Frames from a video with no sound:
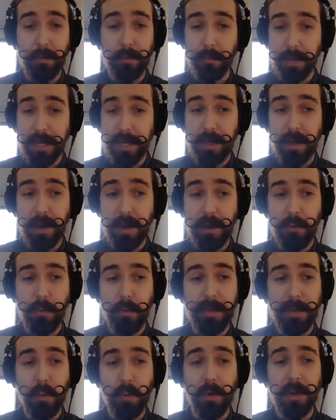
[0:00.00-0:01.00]
Rika, who will
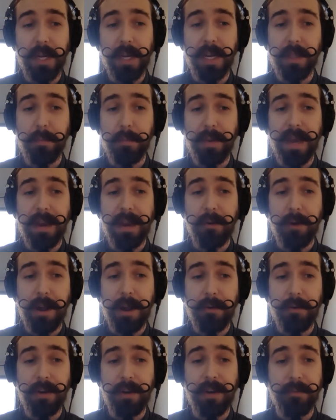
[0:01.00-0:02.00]
be working in the
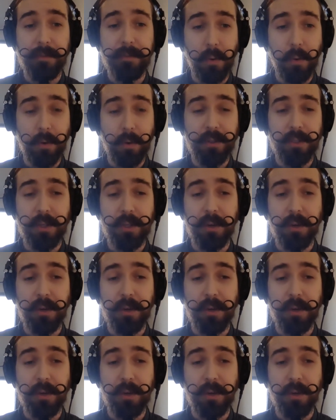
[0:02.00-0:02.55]
background, and of course,